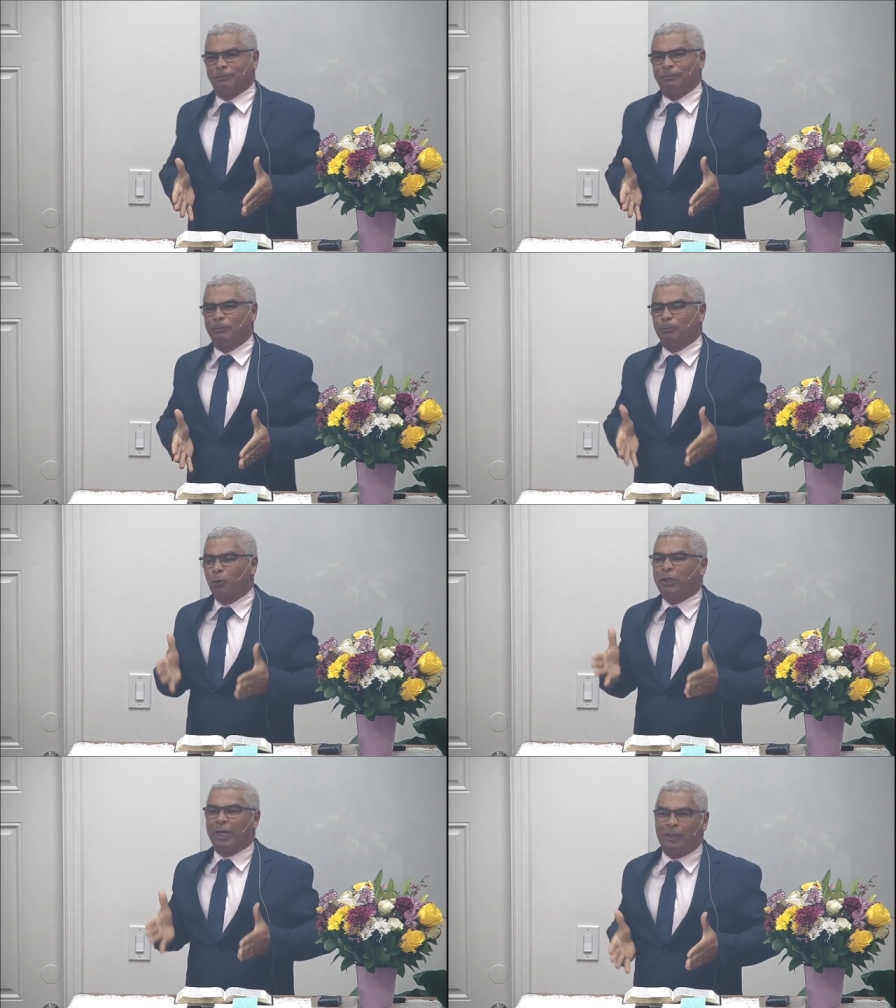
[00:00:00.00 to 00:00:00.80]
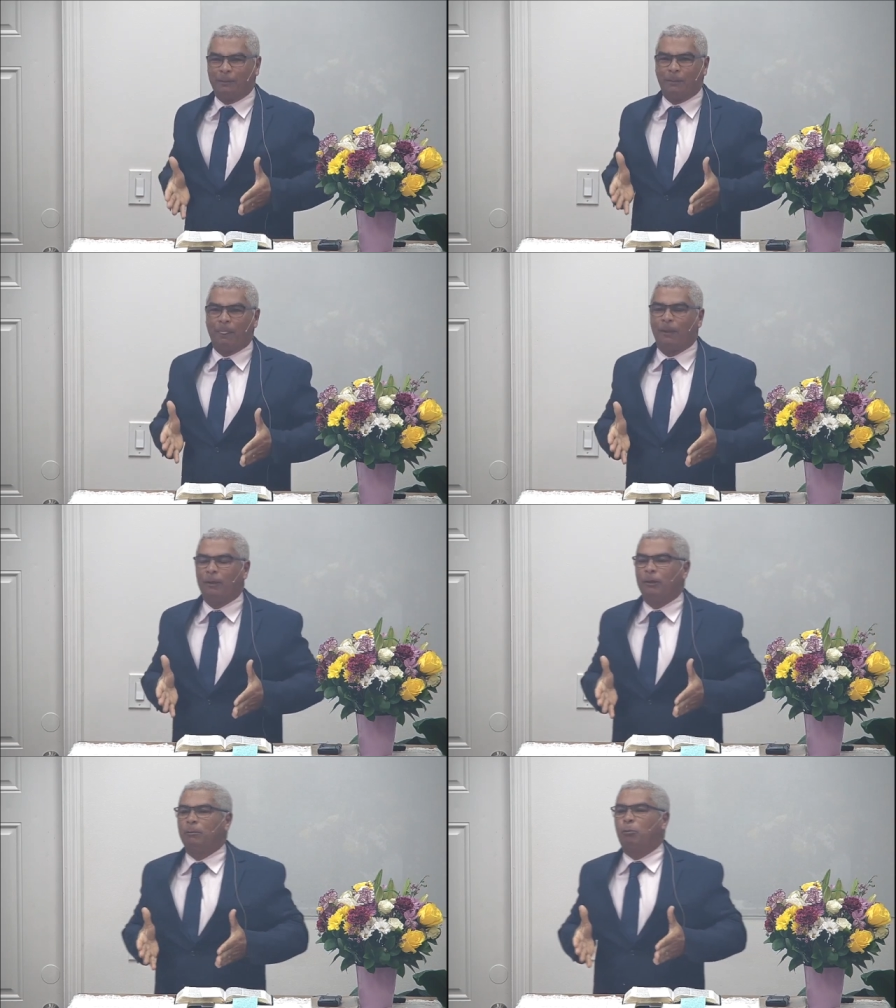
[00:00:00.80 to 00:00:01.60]
he was now before the,
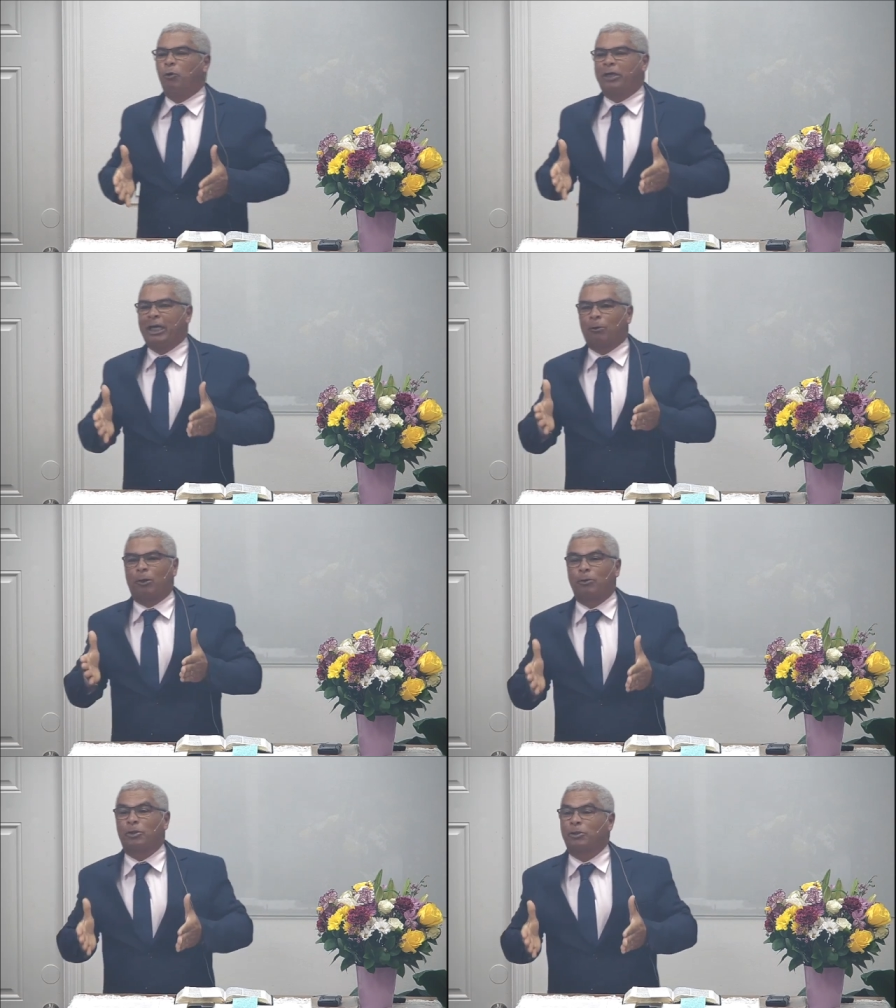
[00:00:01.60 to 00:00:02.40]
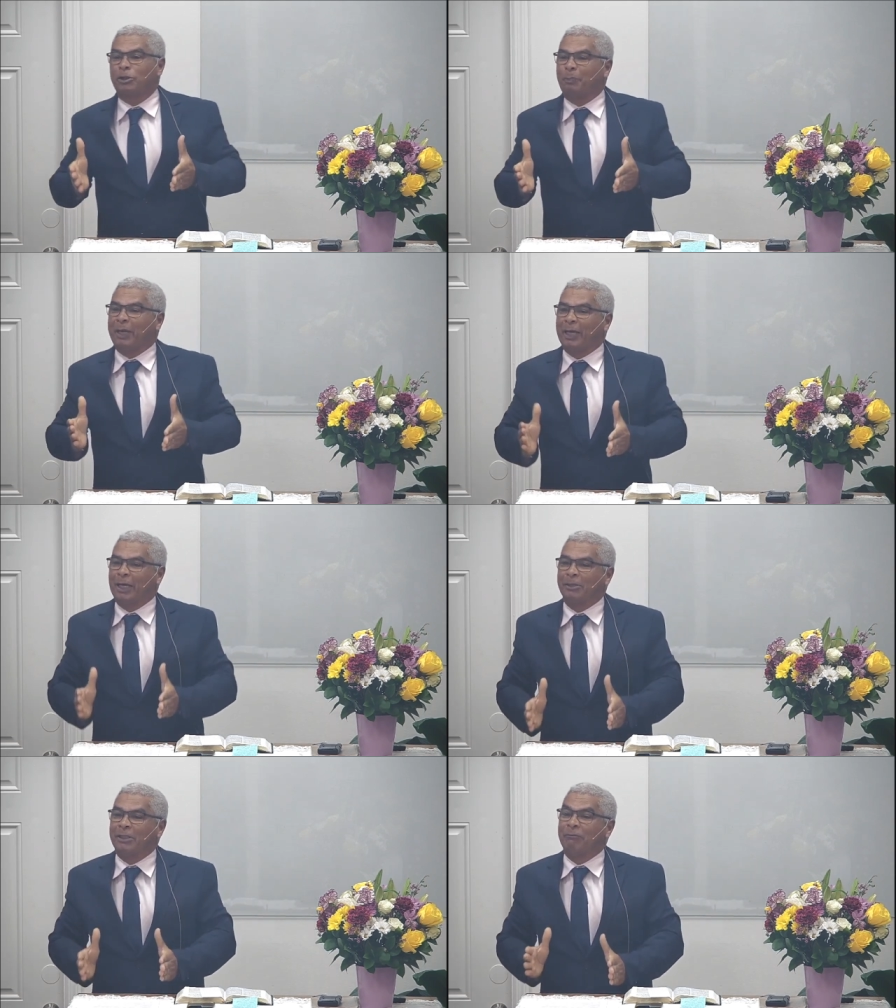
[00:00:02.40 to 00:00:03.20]
the man of God. Why
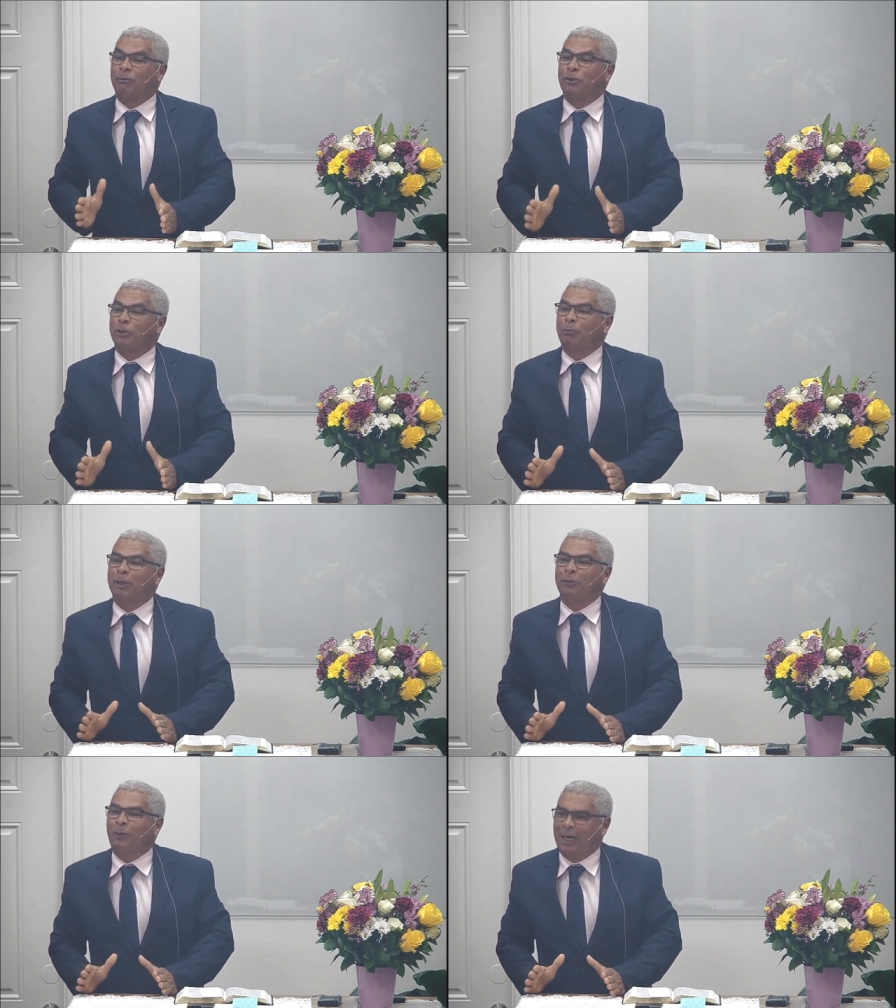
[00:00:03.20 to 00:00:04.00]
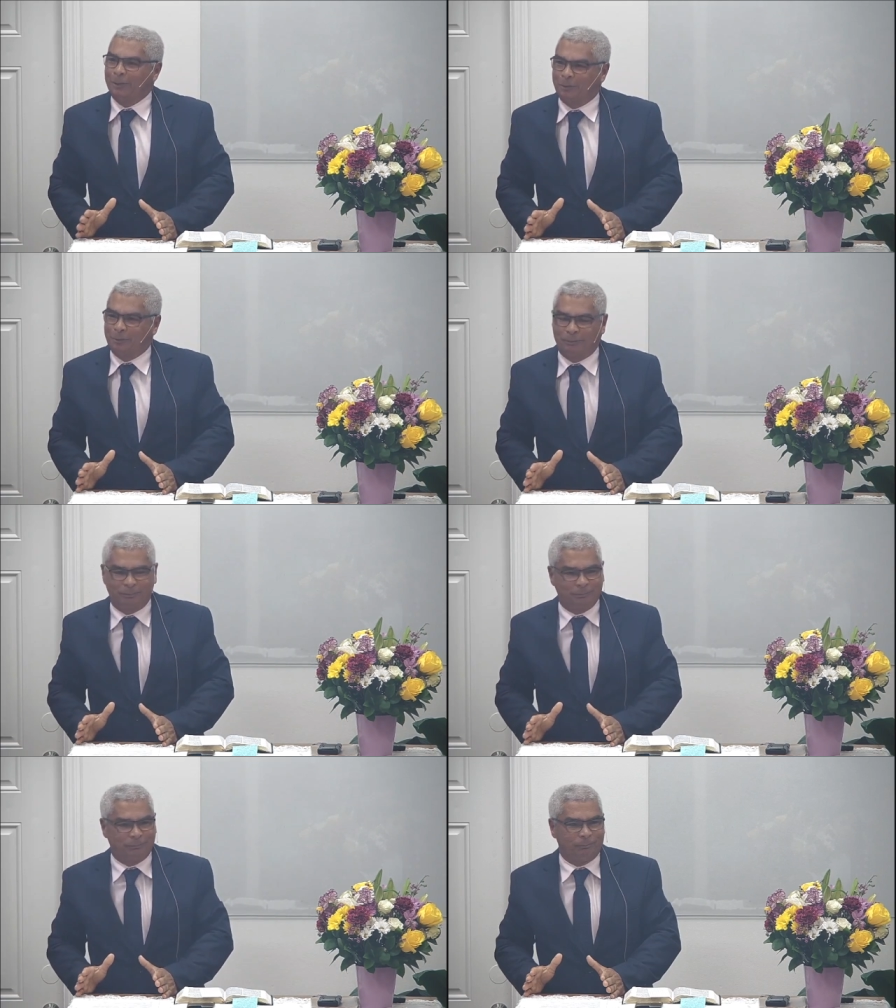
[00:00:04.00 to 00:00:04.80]
is that? Because now
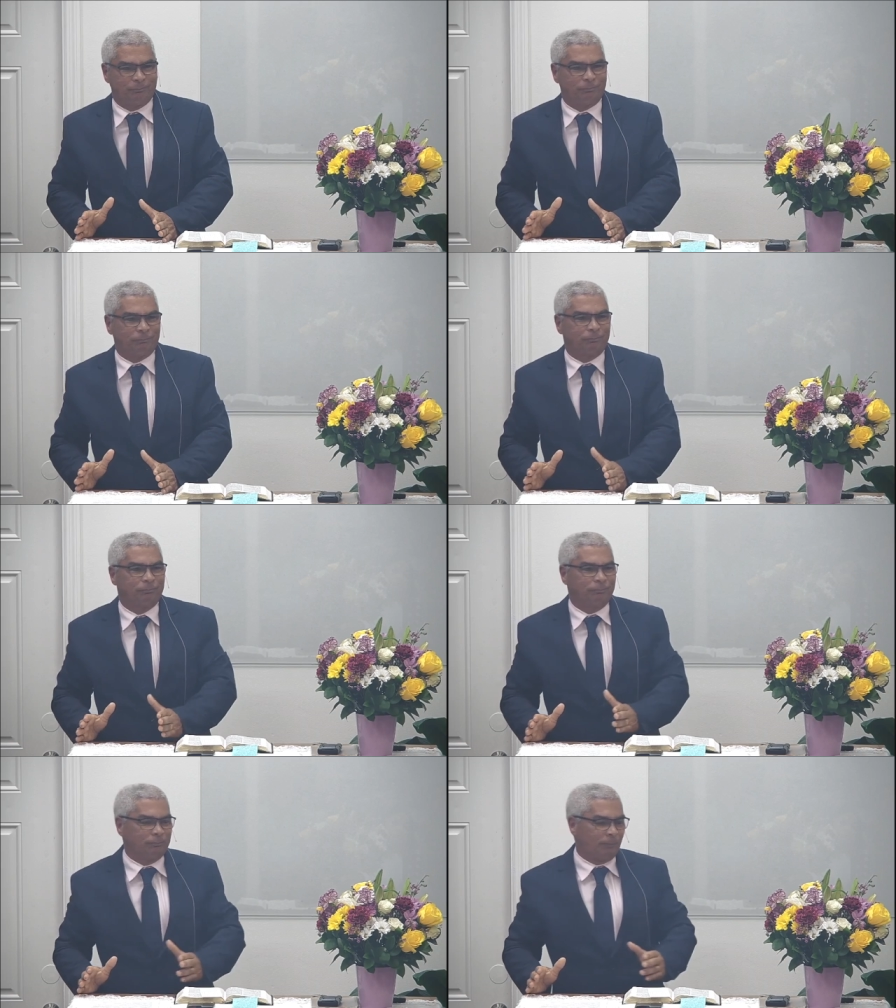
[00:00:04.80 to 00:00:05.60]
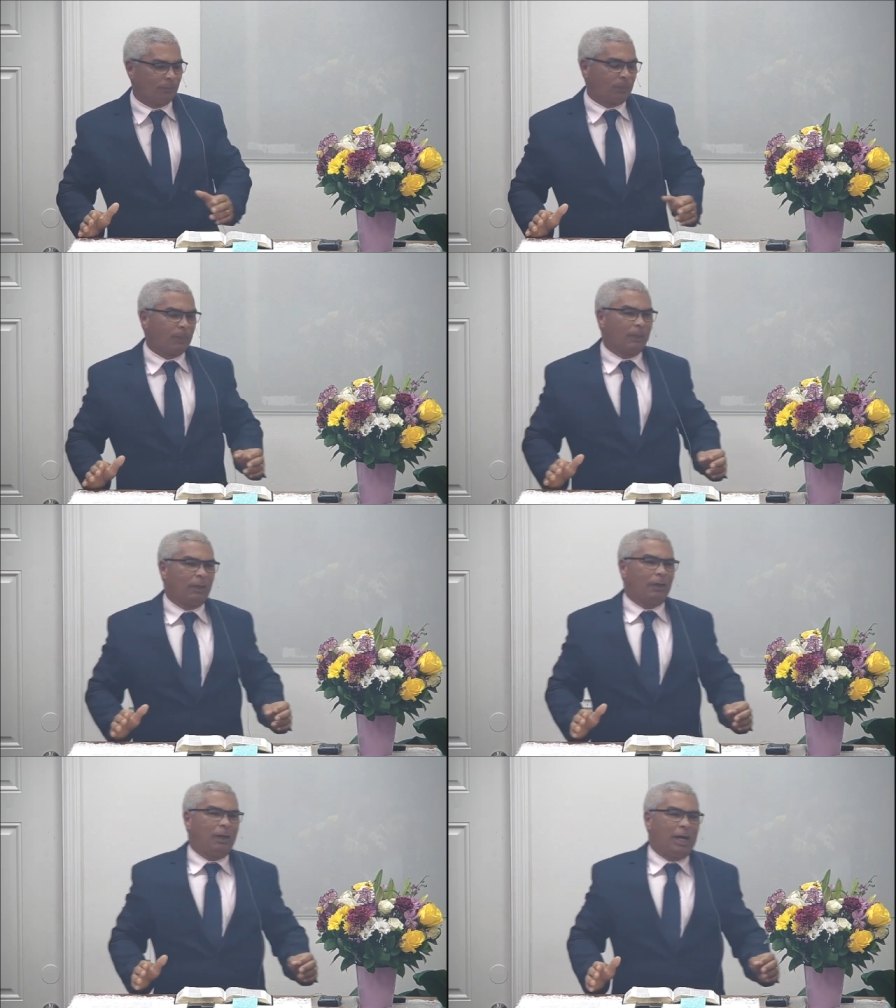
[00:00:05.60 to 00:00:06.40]
his sins have been forgiven.